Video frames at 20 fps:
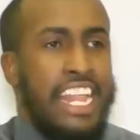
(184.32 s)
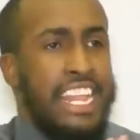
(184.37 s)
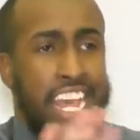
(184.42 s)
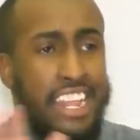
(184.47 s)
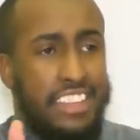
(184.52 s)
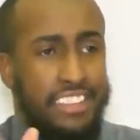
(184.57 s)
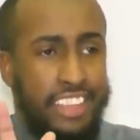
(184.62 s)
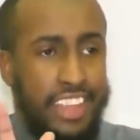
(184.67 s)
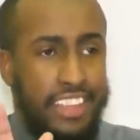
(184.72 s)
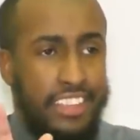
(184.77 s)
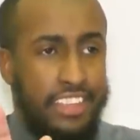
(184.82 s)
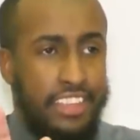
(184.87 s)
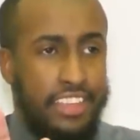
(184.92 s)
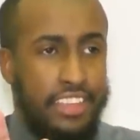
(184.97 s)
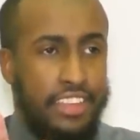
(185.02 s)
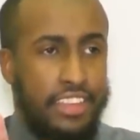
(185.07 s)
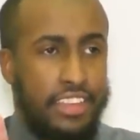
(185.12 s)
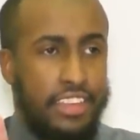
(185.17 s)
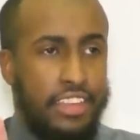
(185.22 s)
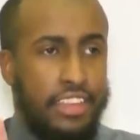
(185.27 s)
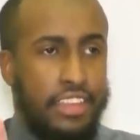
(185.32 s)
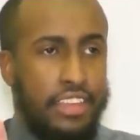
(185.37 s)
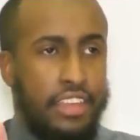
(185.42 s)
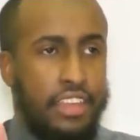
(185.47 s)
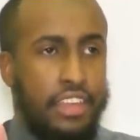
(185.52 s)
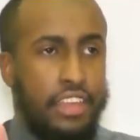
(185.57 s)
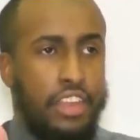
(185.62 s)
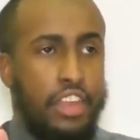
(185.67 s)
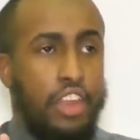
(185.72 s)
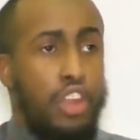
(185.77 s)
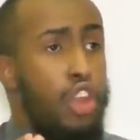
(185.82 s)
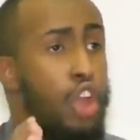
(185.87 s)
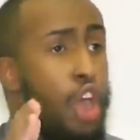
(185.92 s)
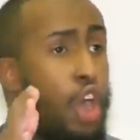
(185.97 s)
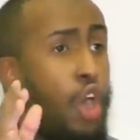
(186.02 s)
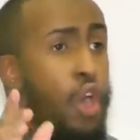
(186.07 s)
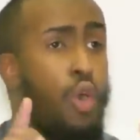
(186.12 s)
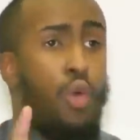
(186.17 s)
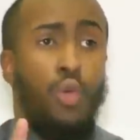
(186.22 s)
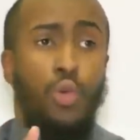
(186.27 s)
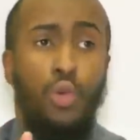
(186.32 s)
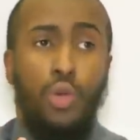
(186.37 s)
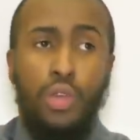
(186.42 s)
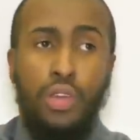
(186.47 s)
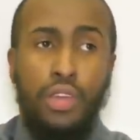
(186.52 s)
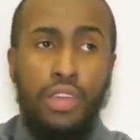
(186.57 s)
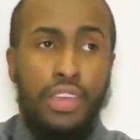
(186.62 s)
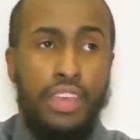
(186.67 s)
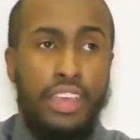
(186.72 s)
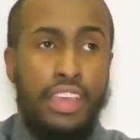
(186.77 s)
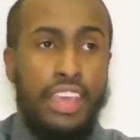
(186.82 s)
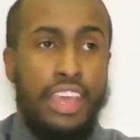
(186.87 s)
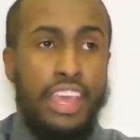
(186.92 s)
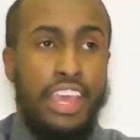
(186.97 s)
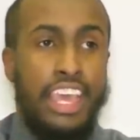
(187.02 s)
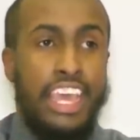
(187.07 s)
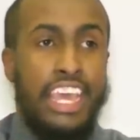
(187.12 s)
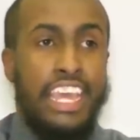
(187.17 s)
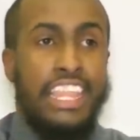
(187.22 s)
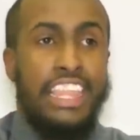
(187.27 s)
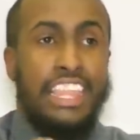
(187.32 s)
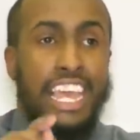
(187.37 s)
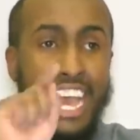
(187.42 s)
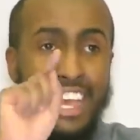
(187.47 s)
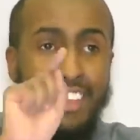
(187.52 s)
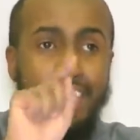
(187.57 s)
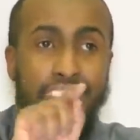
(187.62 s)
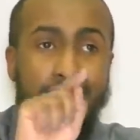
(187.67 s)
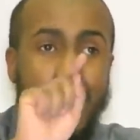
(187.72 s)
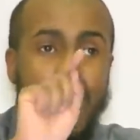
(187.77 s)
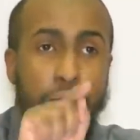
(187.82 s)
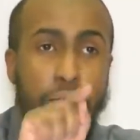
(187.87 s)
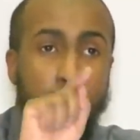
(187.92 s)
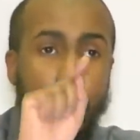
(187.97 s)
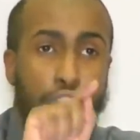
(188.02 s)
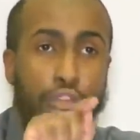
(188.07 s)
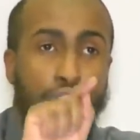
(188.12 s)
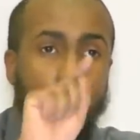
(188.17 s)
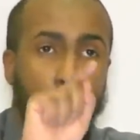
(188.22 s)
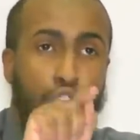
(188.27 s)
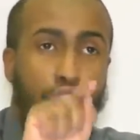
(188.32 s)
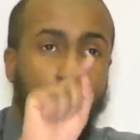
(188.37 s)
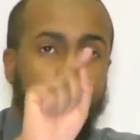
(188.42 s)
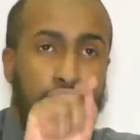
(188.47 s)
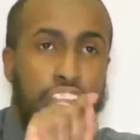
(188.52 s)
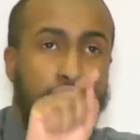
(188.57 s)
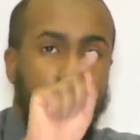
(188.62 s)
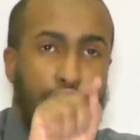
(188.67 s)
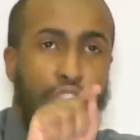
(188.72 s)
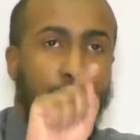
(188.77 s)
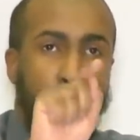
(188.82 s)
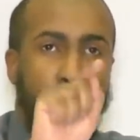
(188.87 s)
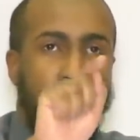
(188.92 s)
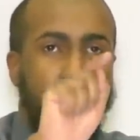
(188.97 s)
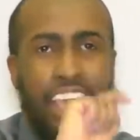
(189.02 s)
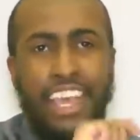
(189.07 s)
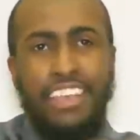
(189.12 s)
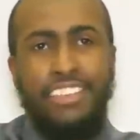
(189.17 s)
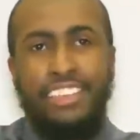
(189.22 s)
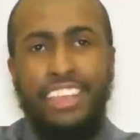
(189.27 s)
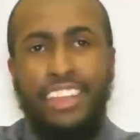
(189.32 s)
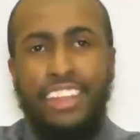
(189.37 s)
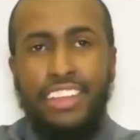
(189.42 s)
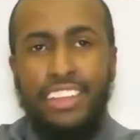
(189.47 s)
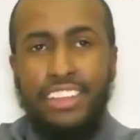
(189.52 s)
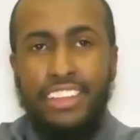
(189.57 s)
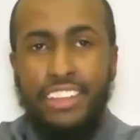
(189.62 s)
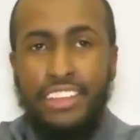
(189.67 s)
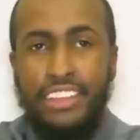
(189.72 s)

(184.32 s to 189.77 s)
and that's it? No. That statement of yours needs to be tested.